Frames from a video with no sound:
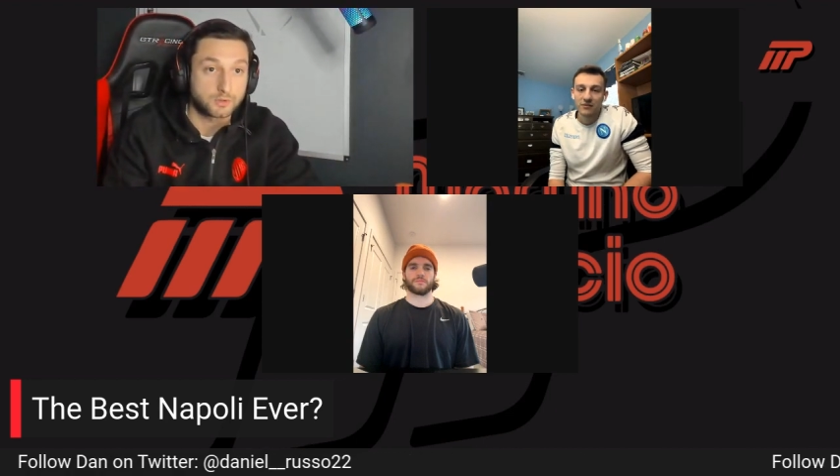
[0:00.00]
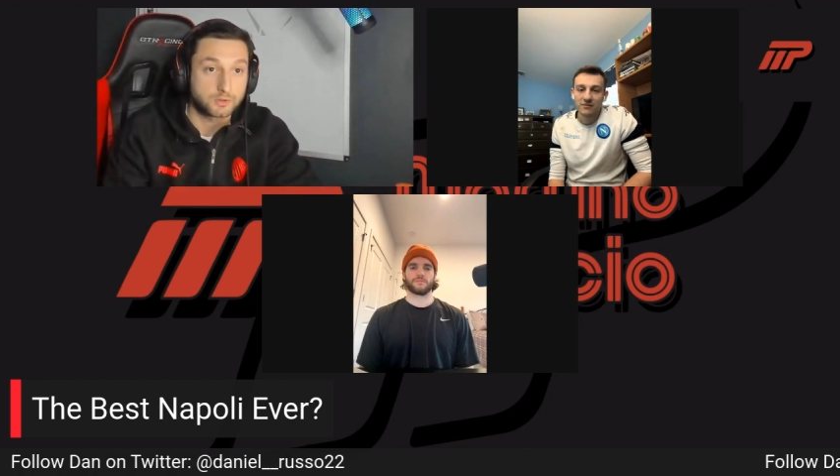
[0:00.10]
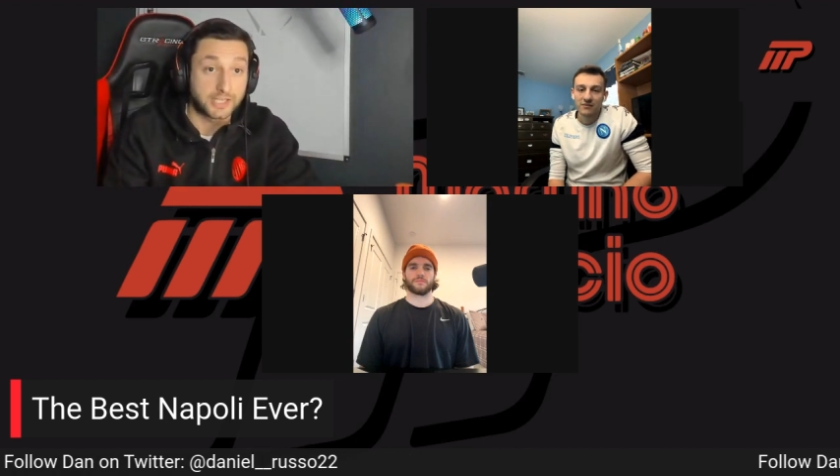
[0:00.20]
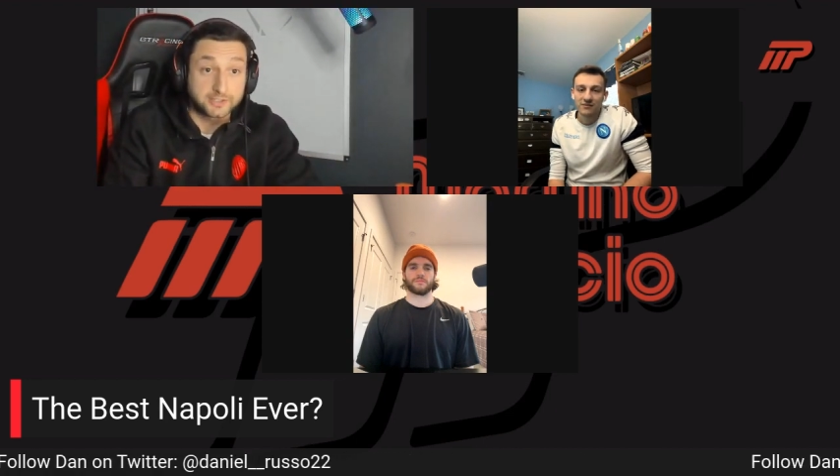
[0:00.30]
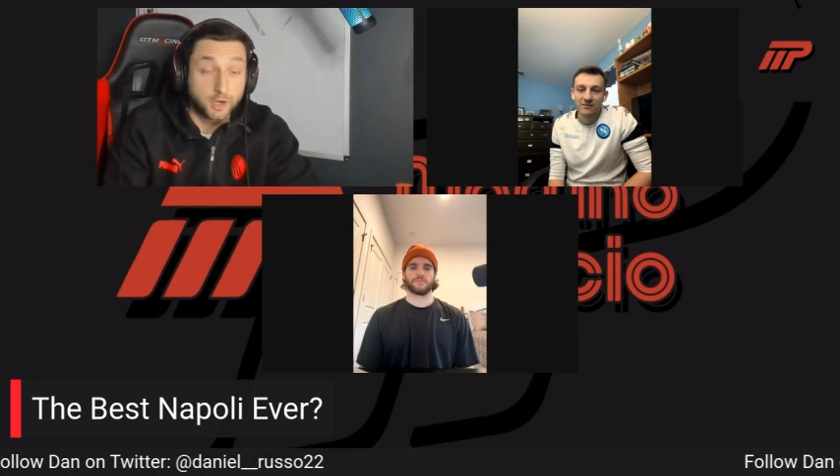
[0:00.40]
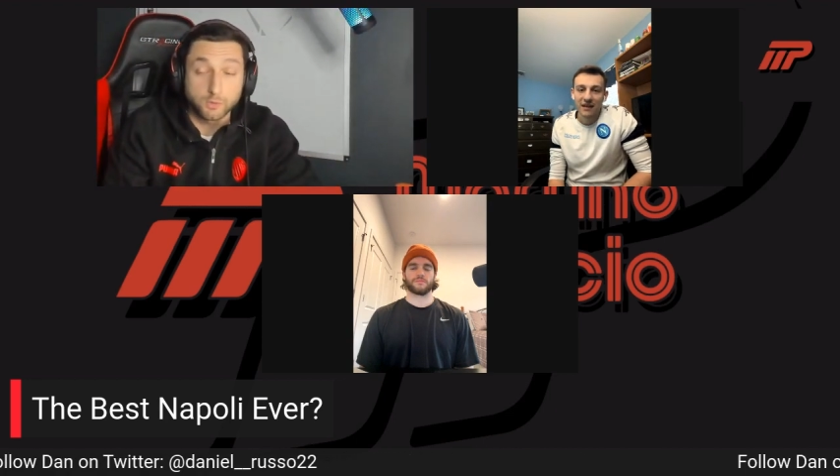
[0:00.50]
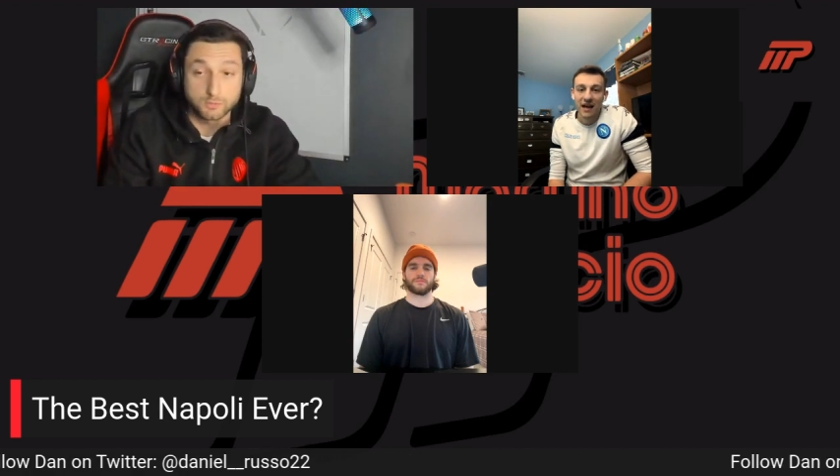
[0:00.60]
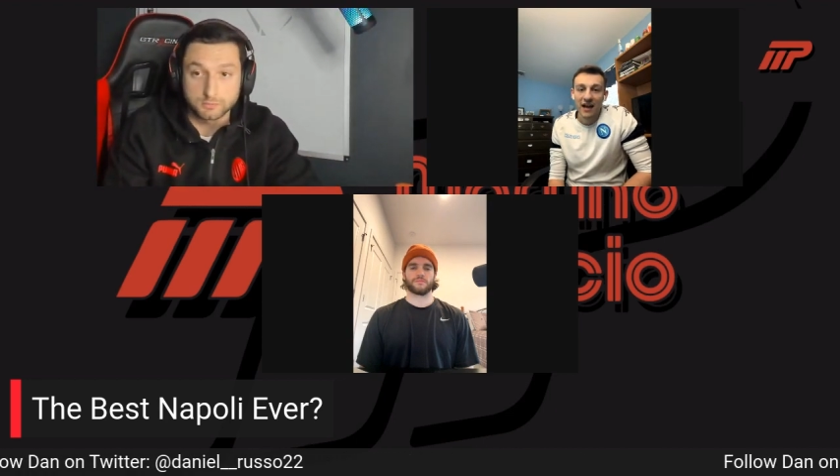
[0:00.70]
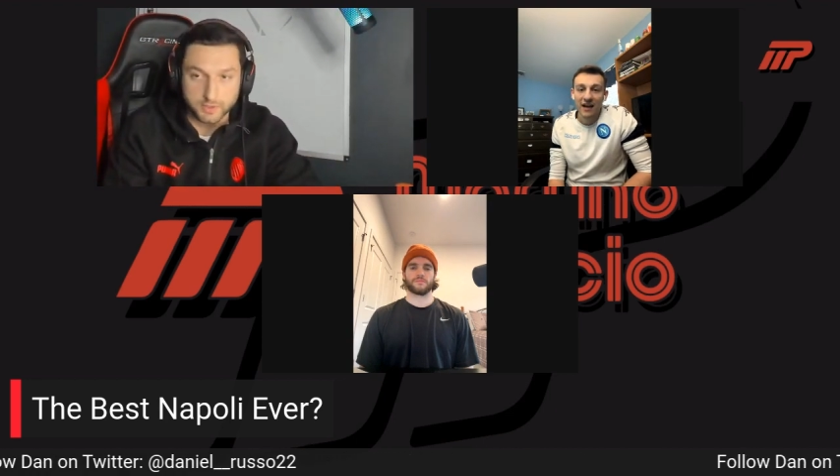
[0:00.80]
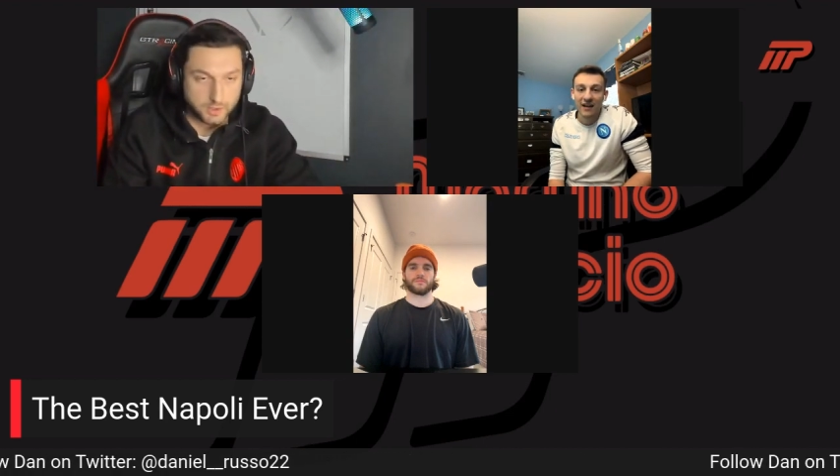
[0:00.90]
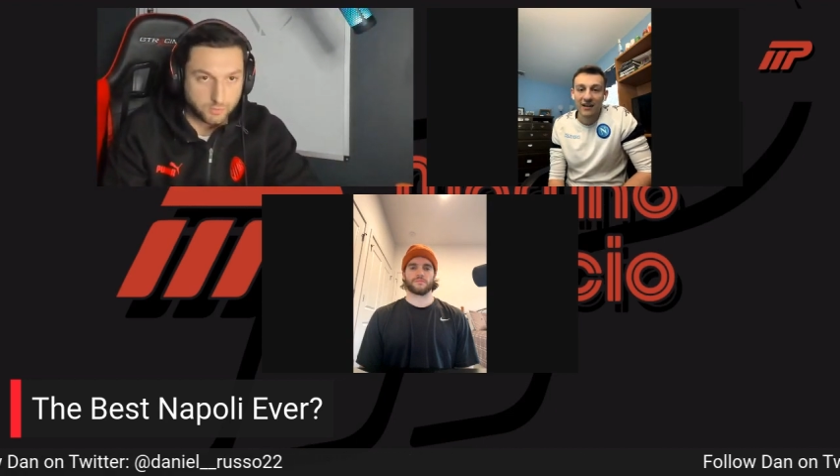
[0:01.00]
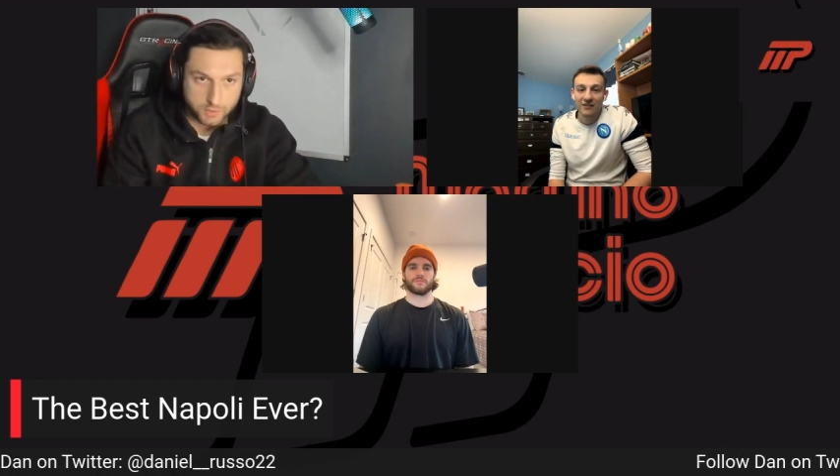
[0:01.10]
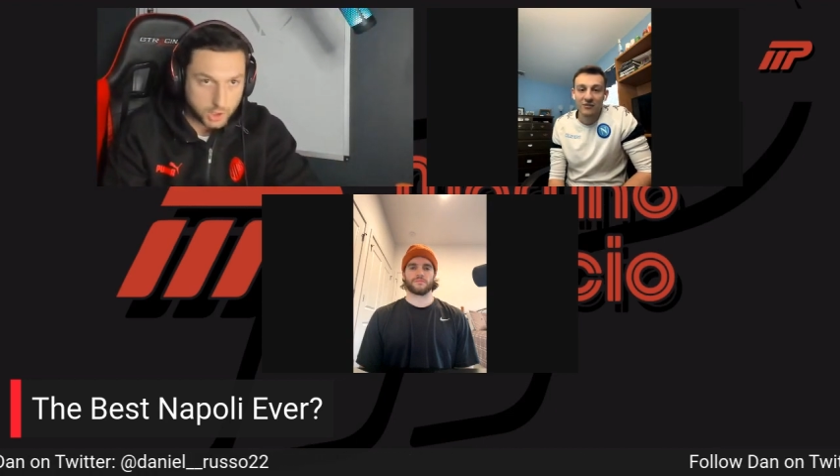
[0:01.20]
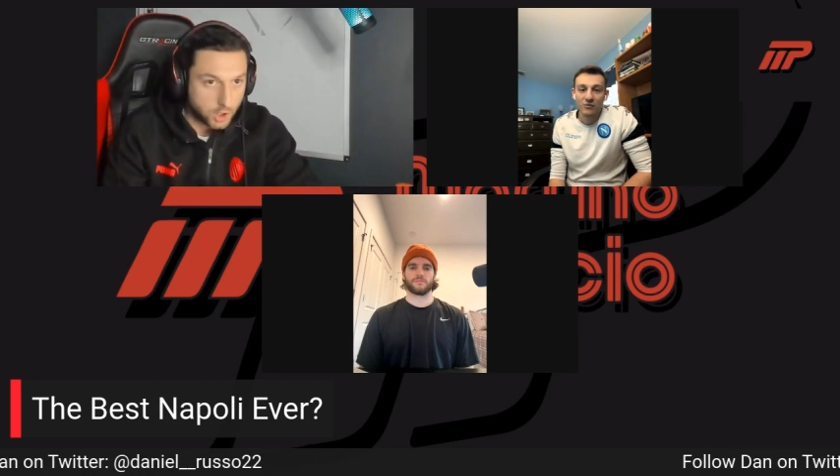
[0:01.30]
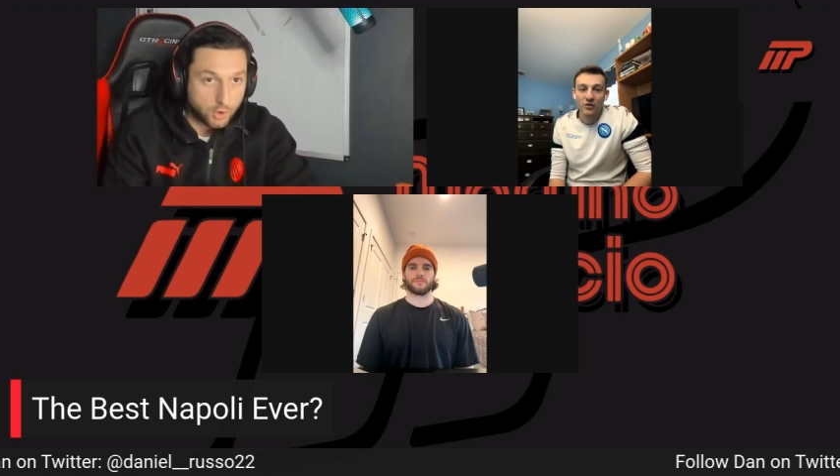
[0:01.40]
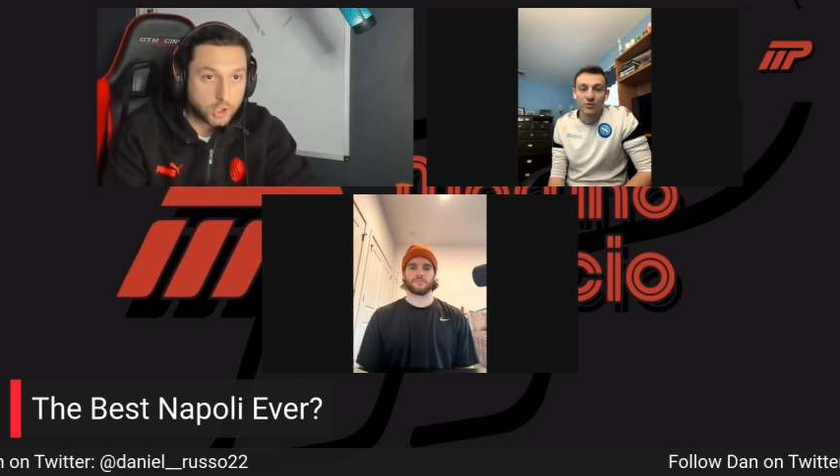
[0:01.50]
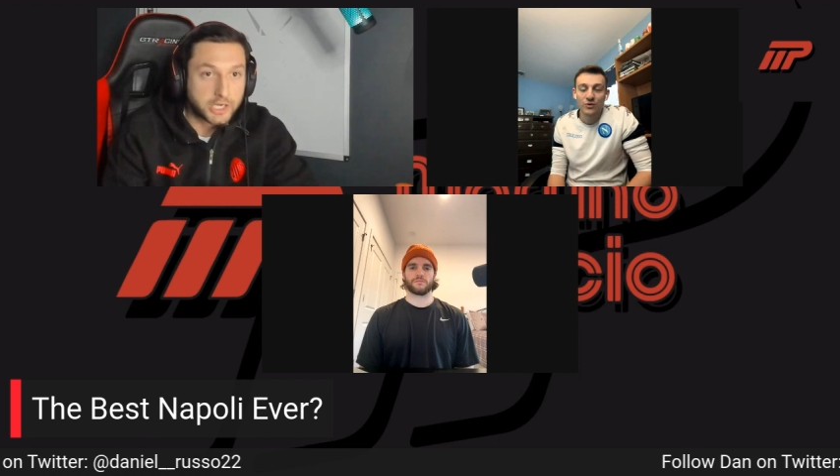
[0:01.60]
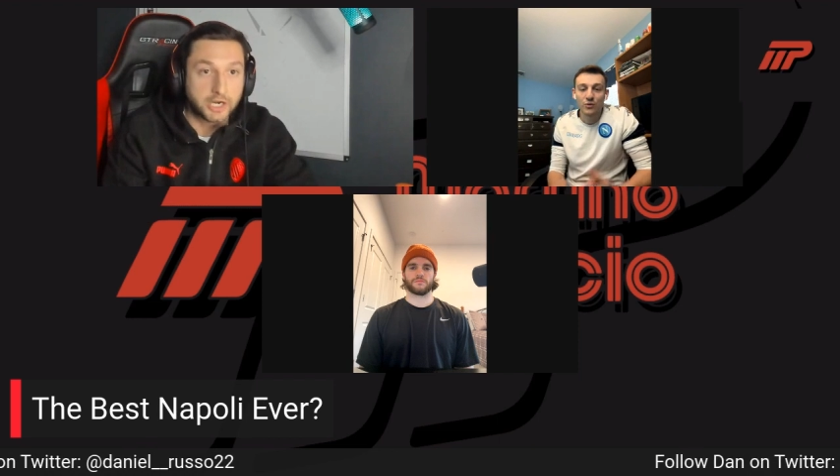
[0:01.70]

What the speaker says: They don't. You could go look at